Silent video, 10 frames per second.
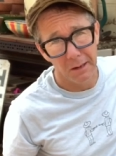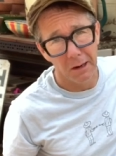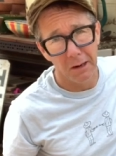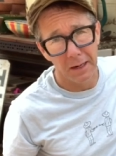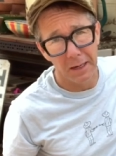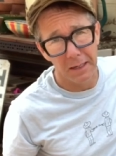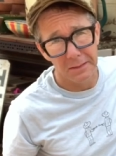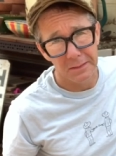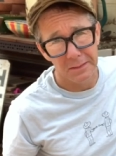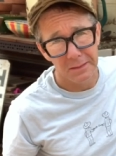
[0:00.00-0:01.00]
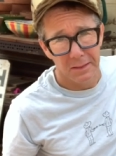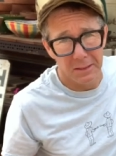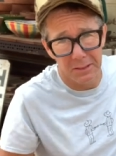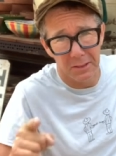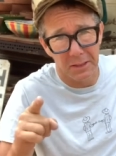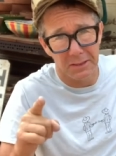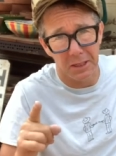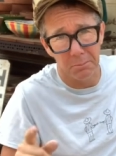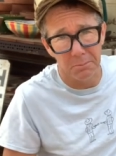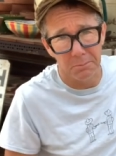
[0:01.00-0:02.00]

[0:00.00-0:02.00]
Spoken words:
All right, guys, until next time.